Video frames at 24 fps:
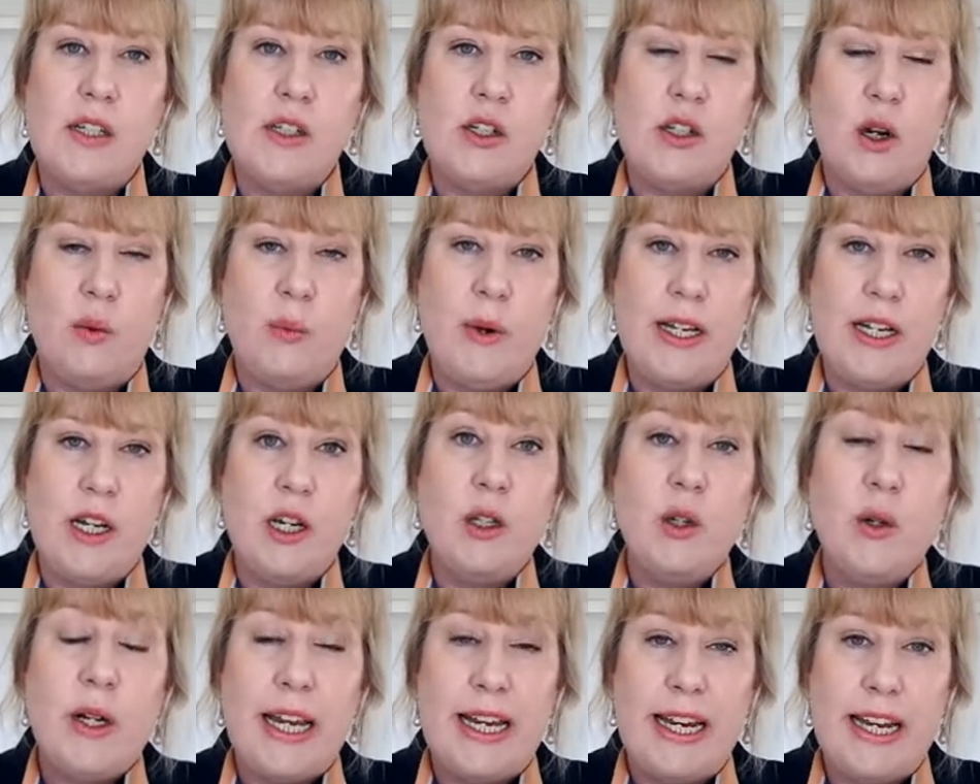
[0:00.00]
So when you're
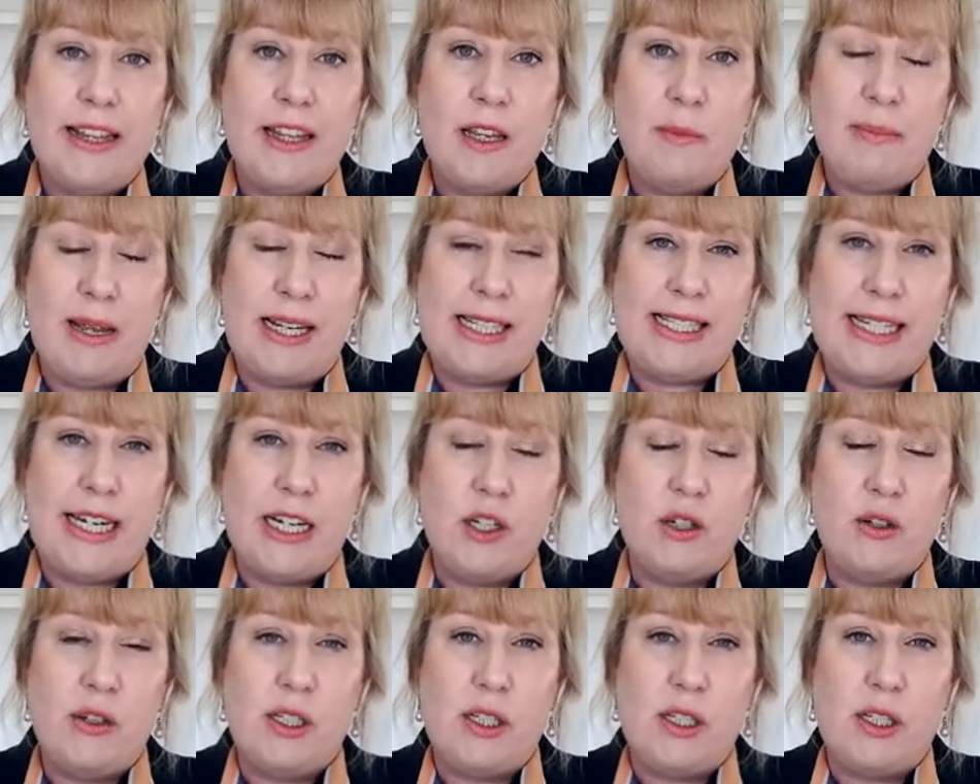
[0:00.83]
looking at the best
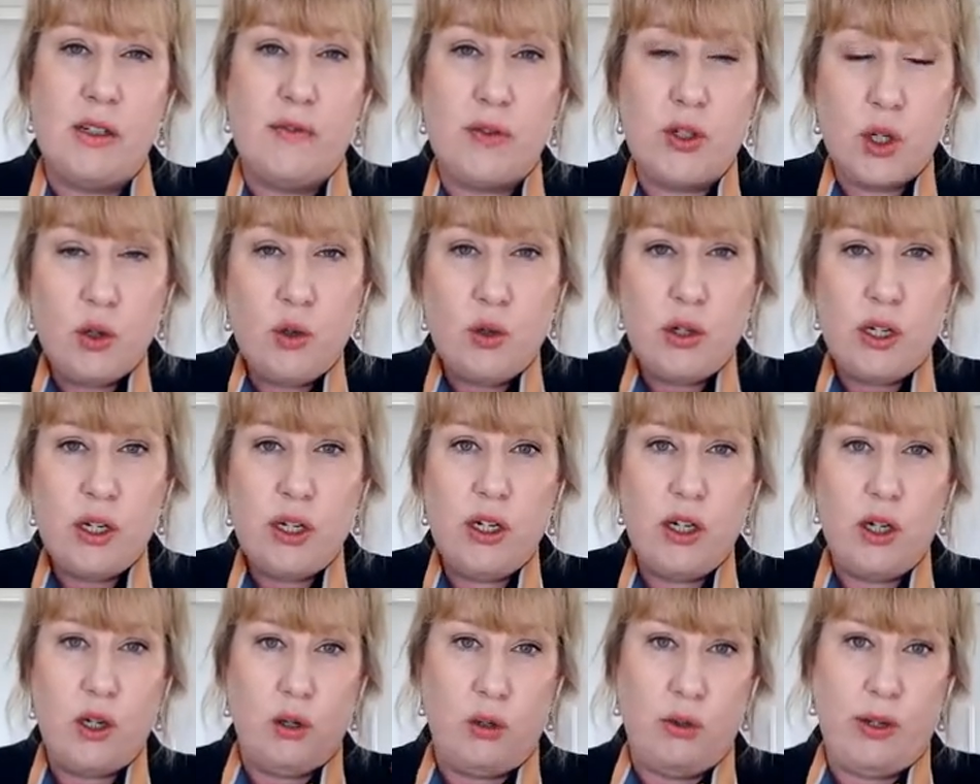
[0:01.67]
interest of children,
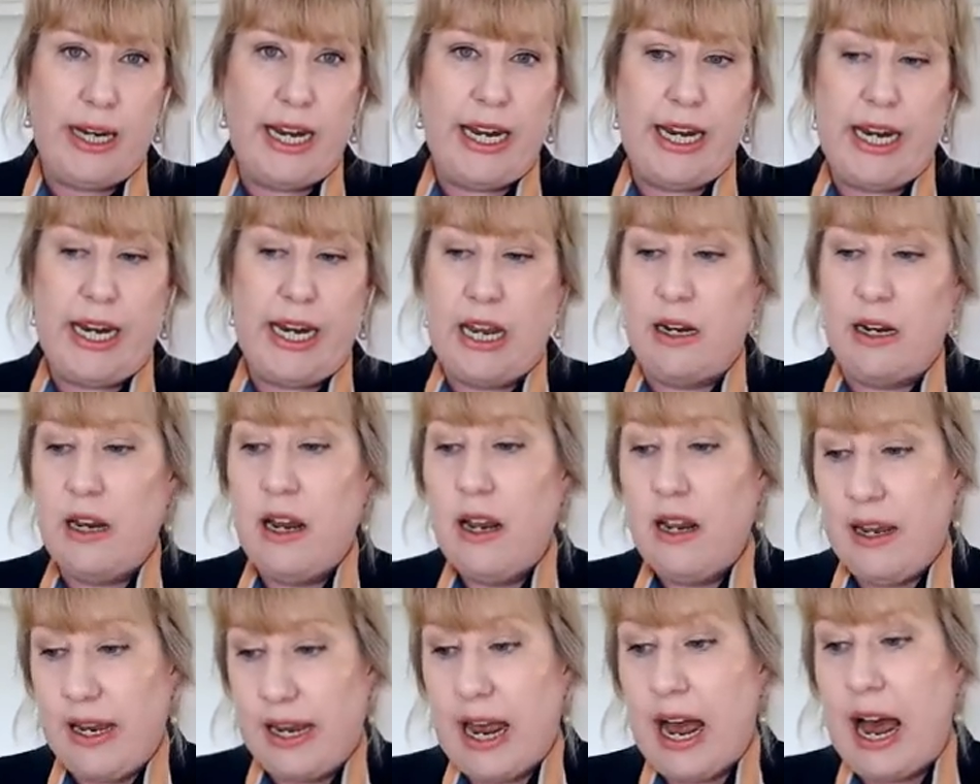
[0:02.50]
you're looking at,
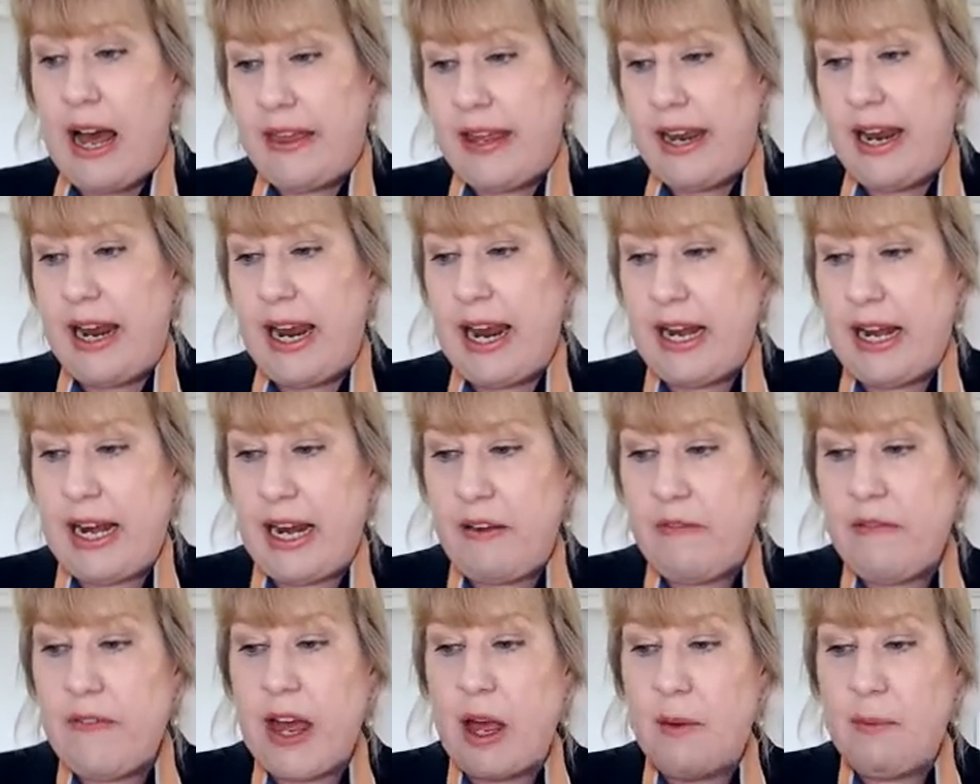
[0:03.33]
are there any
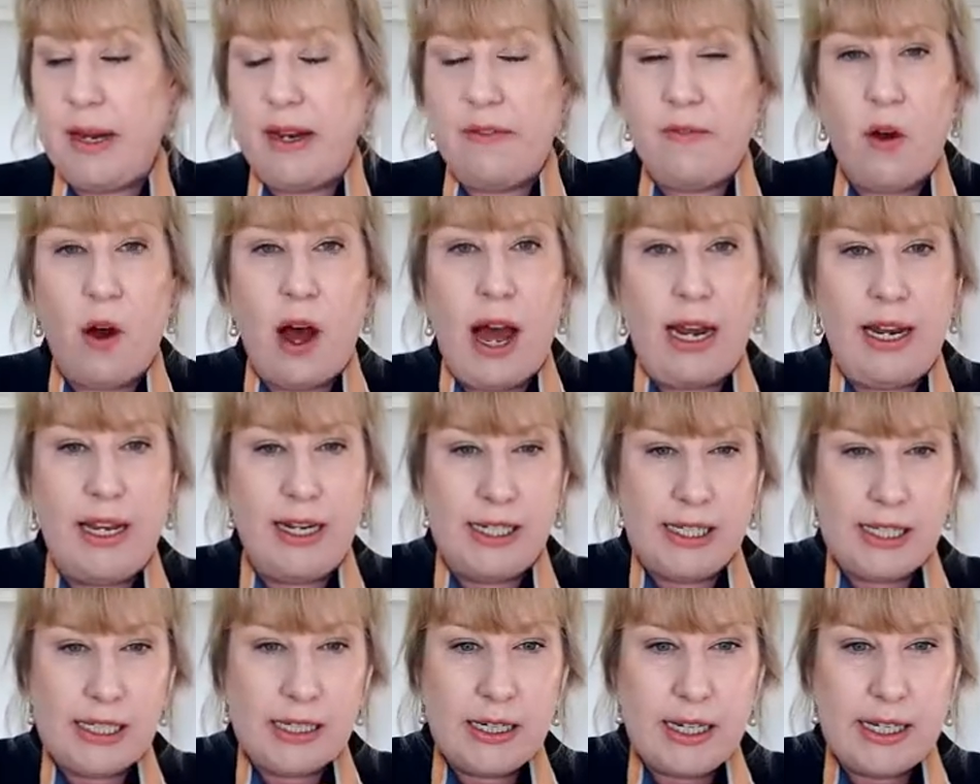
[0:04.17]
family
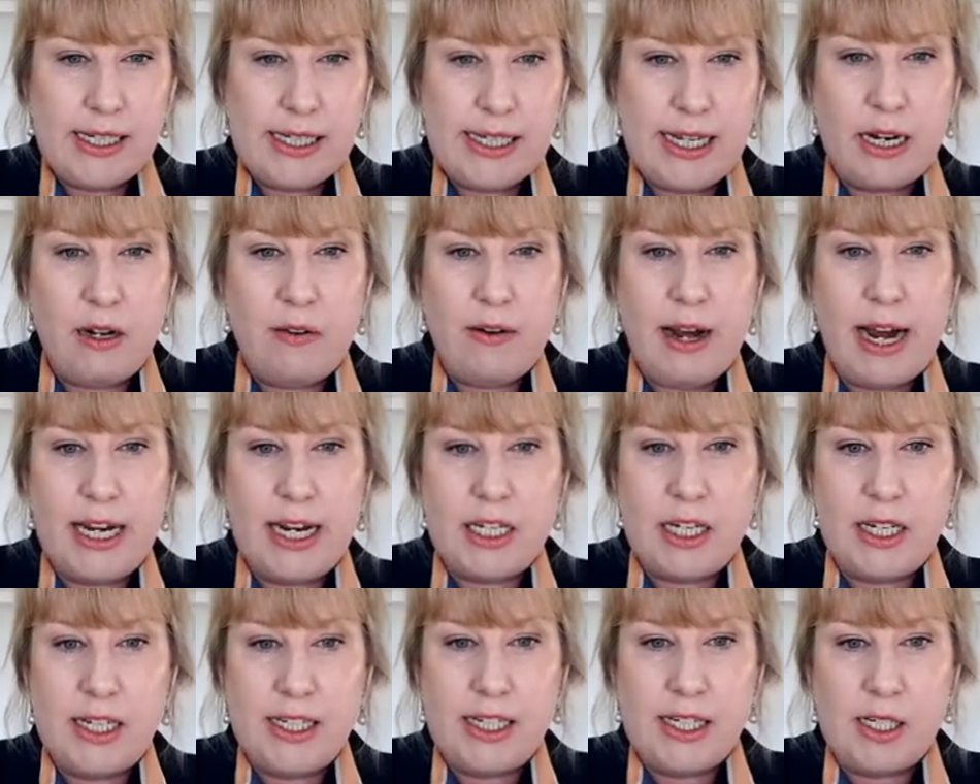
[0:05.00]
violence
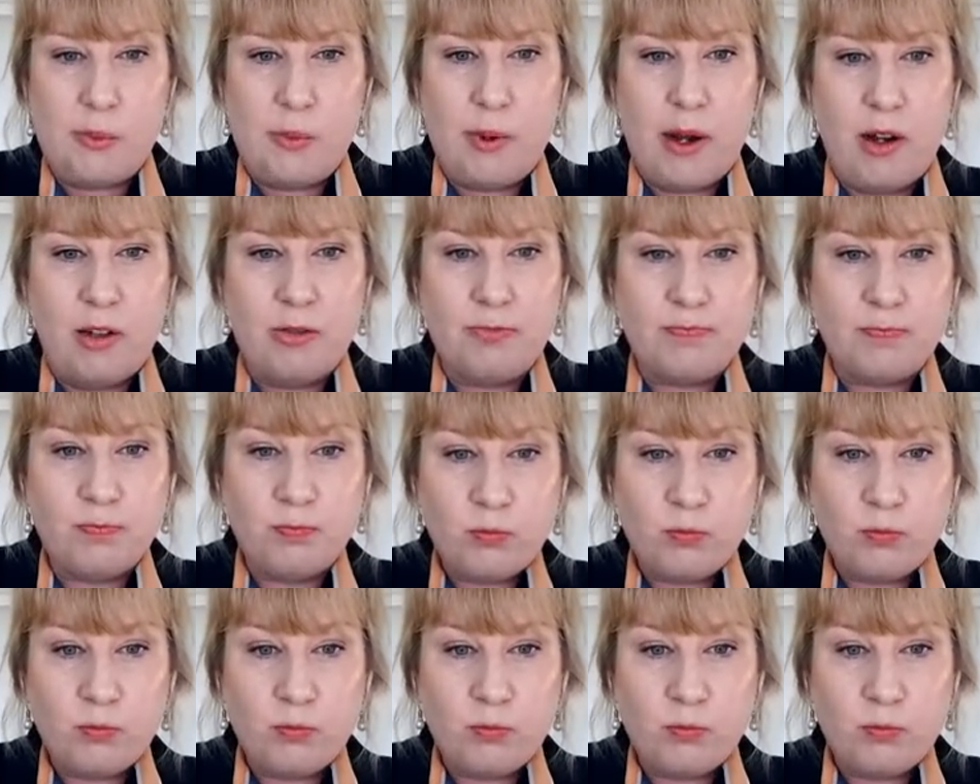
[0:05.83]
considerations as well?